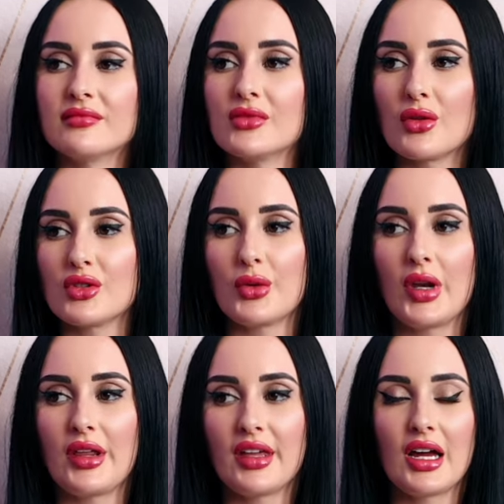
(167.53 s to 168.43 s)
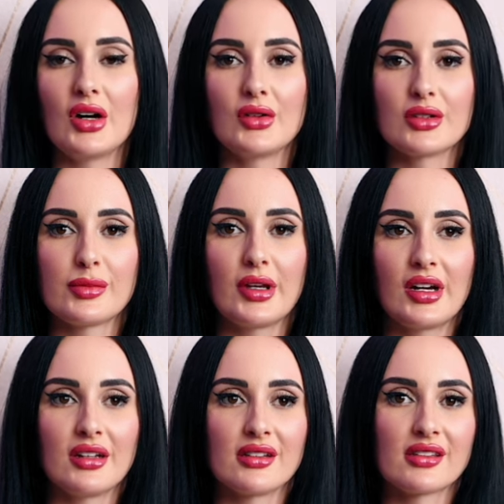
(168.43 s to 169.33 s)
don't do anything else
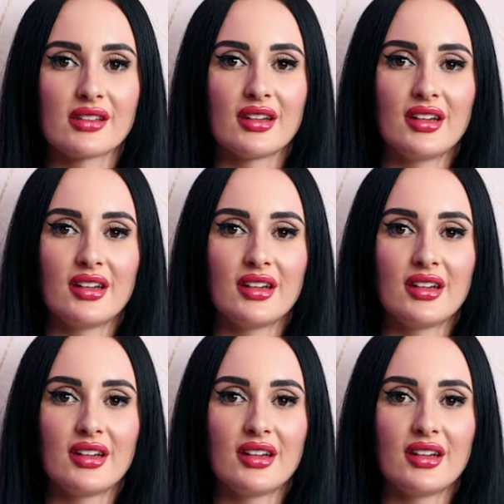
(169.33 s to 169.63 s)
because